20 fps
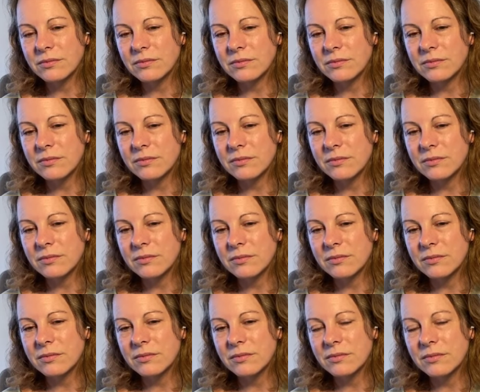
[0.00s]

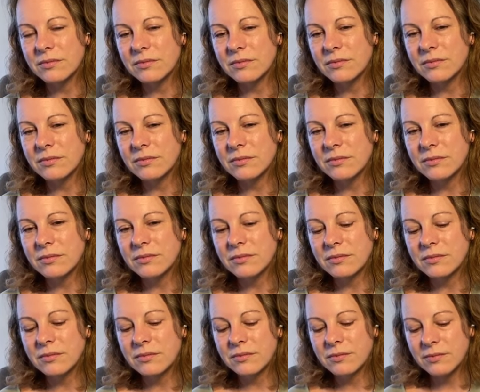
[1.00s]

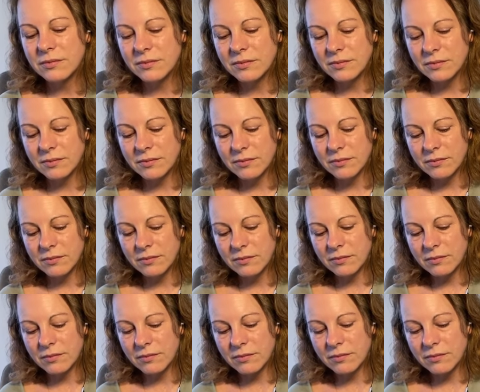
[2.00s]

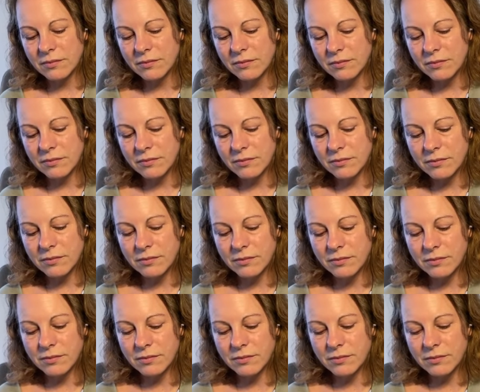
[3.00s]

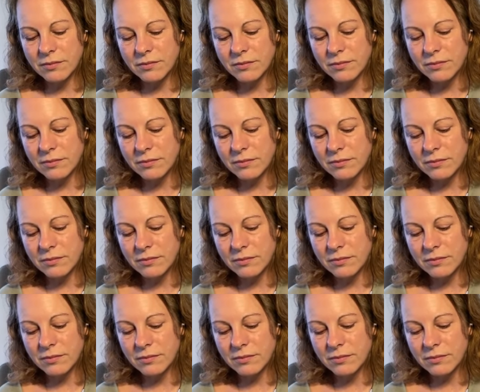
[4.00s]
(not speaking)